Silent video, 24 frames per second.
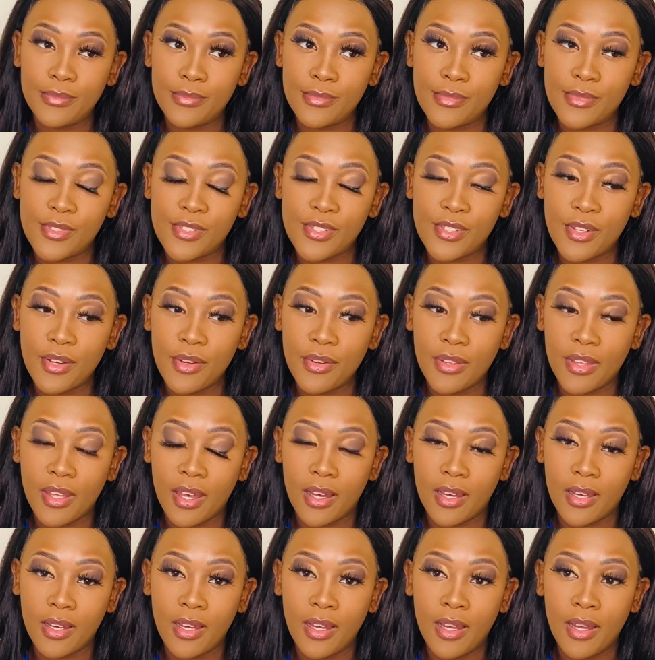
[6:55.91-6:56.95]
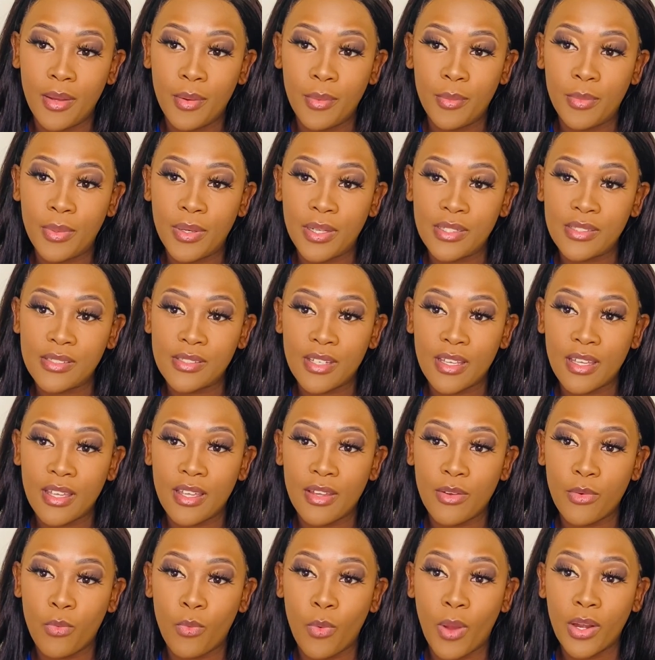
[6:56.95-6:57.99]
So yeah, but
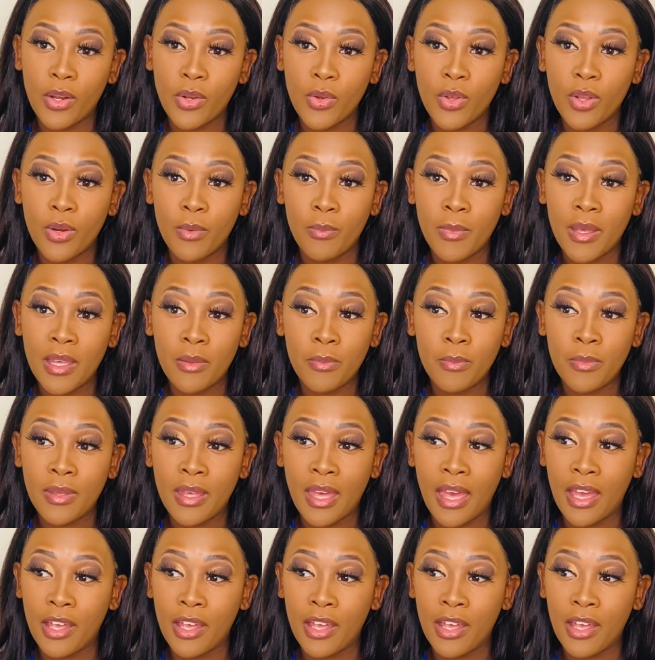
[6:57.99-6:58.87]
what could make me